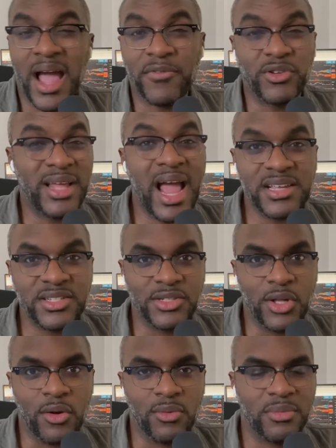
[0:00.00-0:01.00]
After
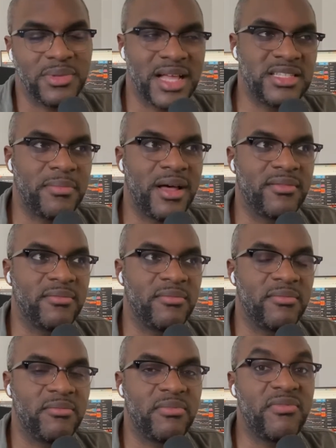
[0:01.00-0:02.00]
taxes, though, that's about
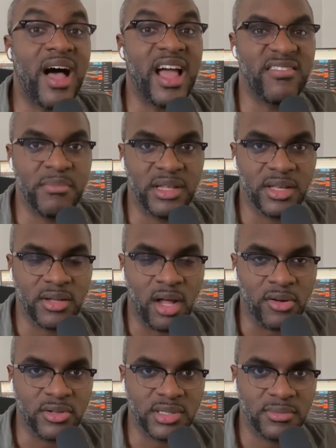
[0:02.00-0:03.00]
$5 million.
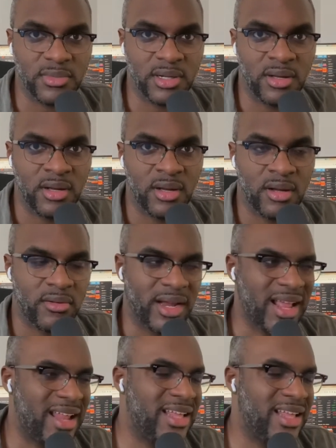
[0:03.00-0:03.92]
Right?